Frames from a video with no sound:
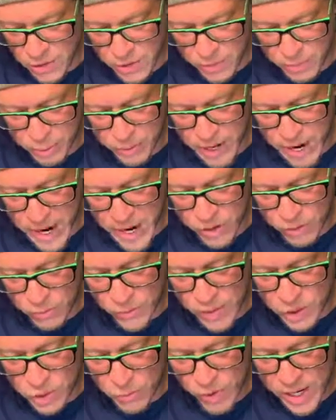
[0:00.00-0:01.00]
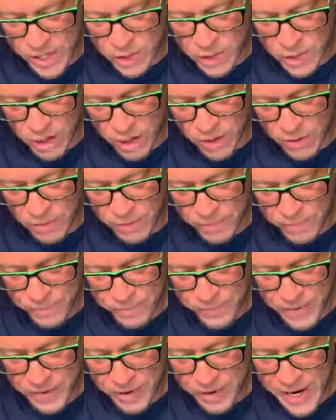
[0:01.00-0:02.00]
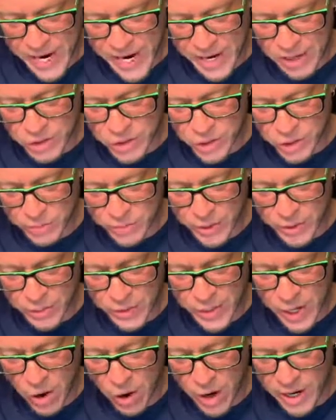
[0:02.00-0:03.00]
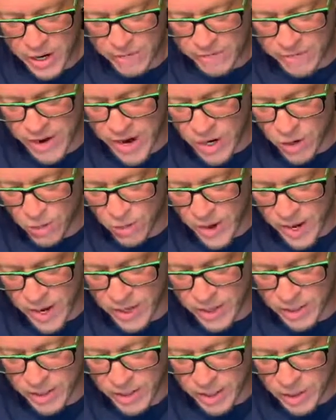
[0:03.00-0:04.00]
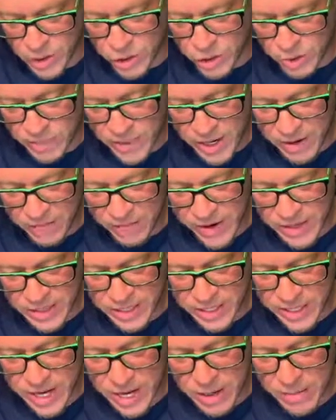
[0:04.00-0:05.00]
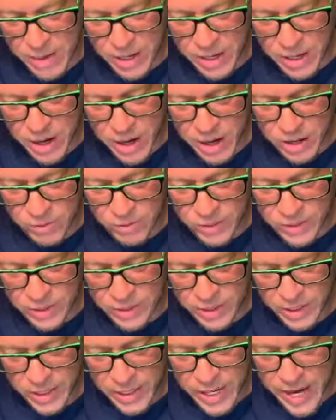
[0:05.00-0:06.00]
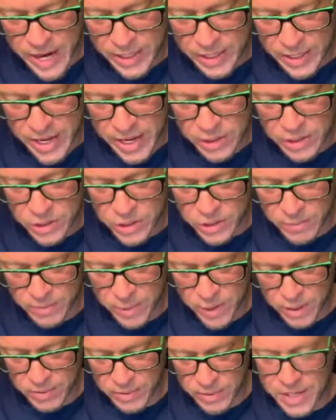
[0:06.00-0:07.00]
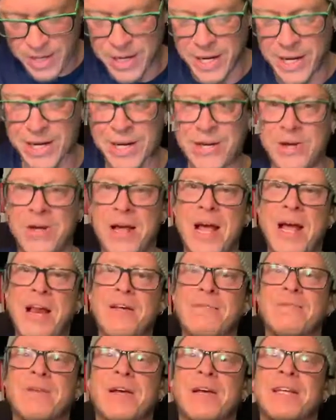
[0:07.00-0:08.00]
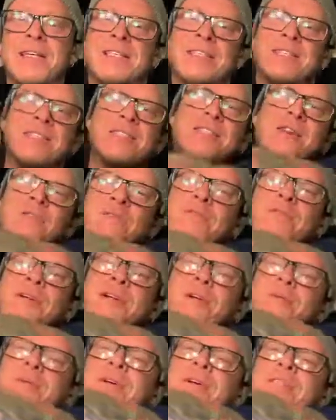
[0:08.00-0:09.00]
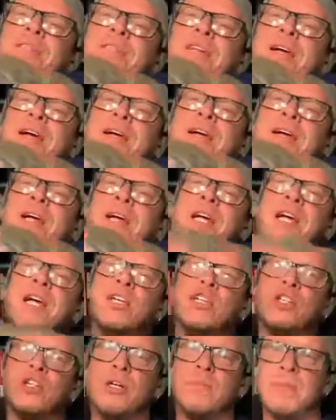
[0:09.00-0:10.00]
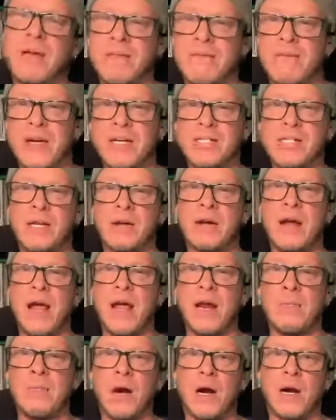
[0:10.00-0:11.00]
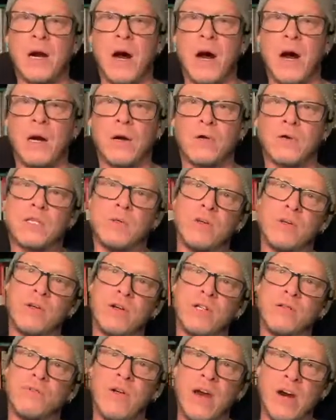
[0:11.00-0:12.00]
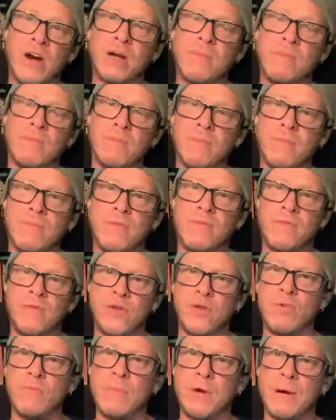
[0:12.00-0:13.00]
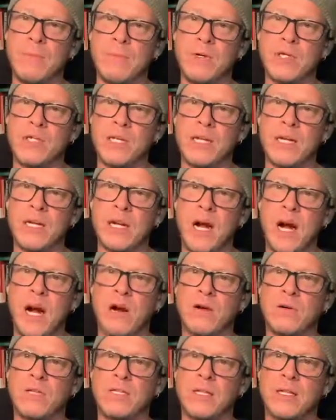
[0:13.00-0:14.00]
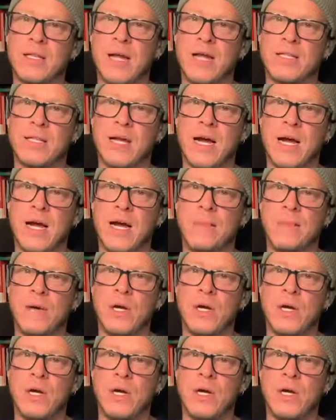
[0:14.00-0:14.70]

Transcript: pliant Ridgway saw their air superiority fade away, should be investigated by Congress. and letters to public, and he can't invest. It's so funny because he's like, it should be investigated by Congress, but there's very few members in Congress at that time